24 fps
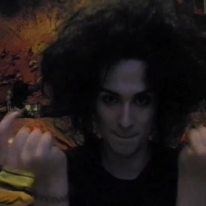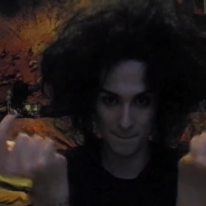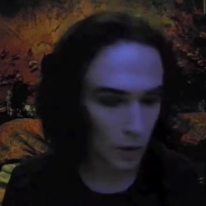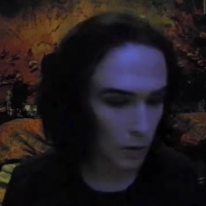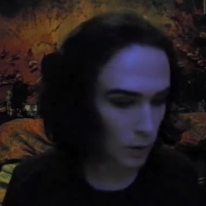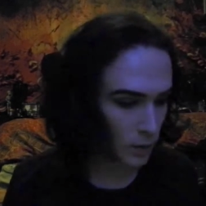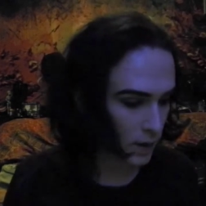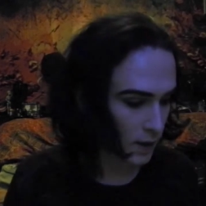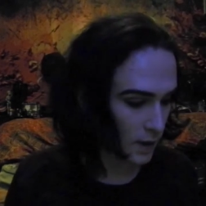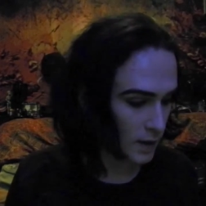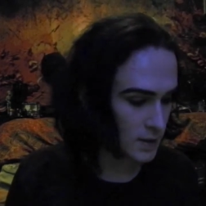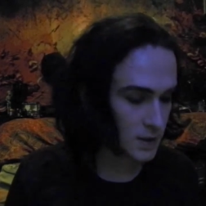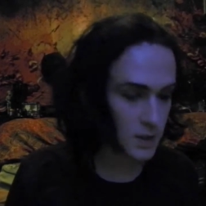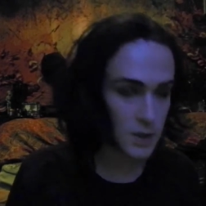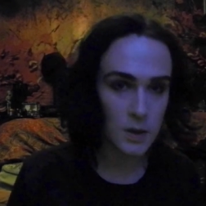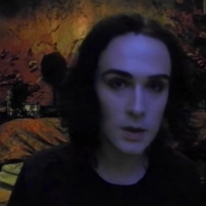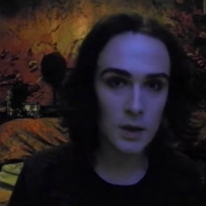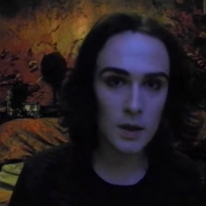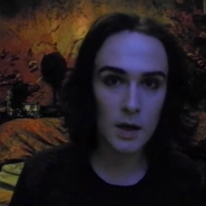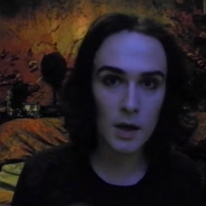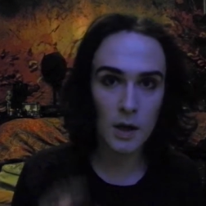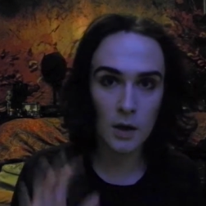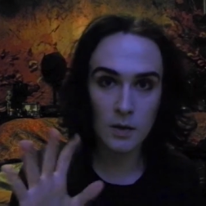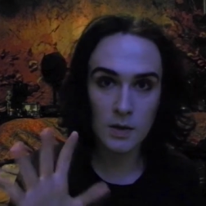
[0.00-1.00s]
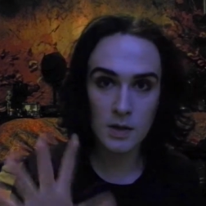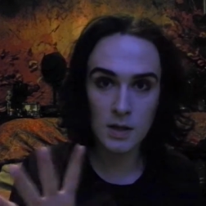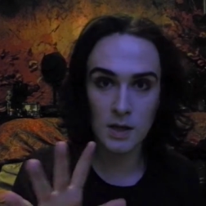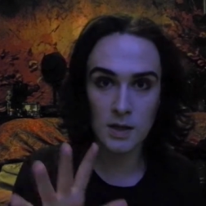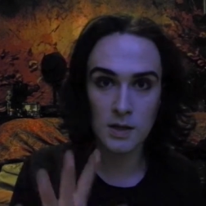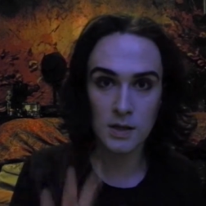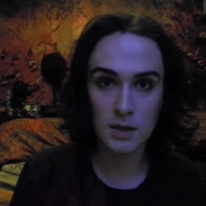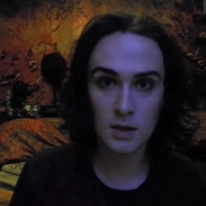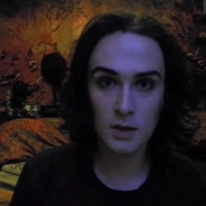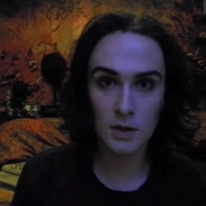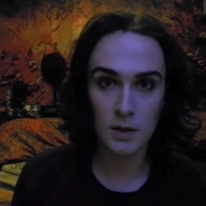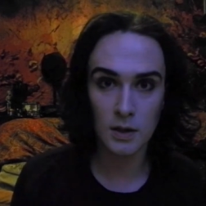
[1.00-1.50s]
Okay, I don't know how it's going
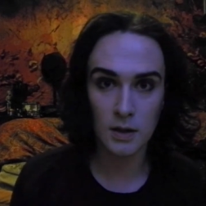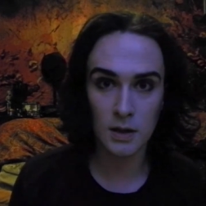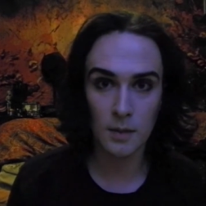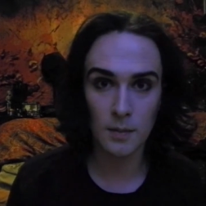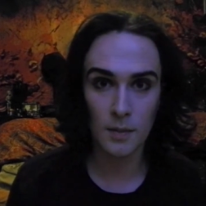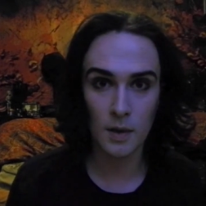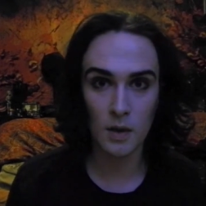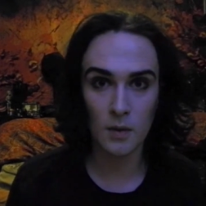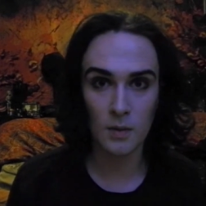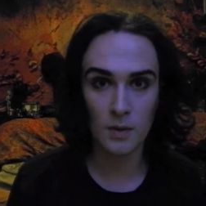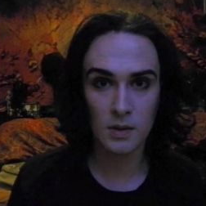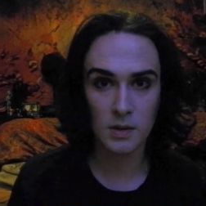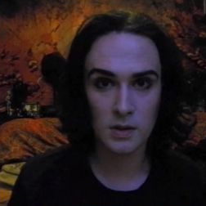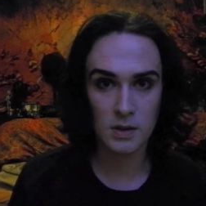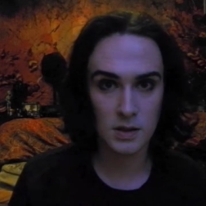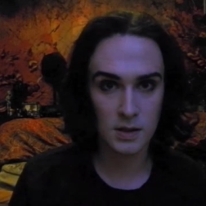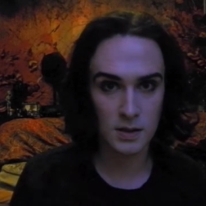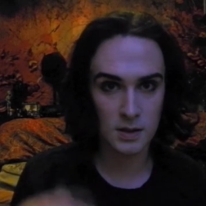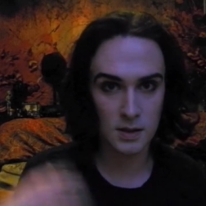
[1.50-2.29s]
to look at the moment